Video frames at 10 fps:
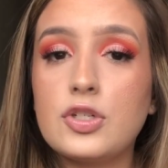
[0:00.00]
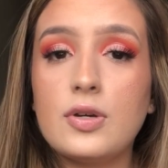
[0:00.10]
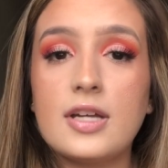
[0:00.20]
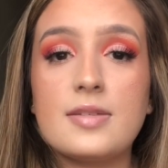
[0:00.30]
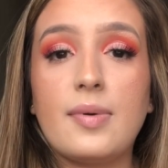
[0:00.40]
to
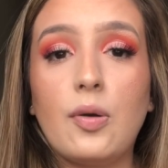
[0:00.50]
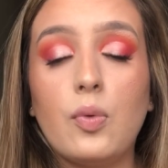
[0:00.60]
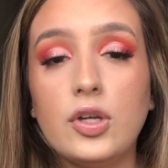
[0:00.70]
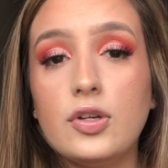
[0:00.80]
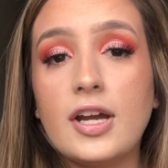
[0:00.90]
you guys about
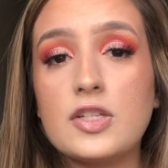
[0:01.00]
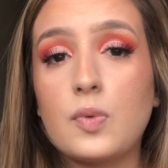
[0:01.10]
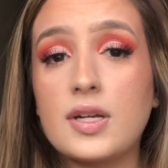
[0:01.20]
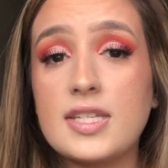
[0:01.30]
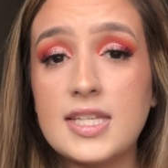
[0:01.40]
what you guys
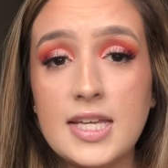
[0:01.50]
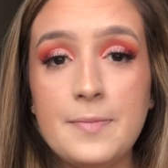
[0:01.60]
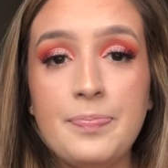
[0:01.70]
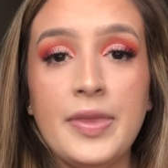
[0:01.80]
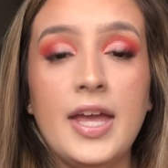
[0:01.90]
want to
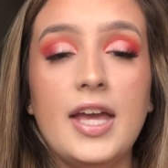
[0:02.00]
see.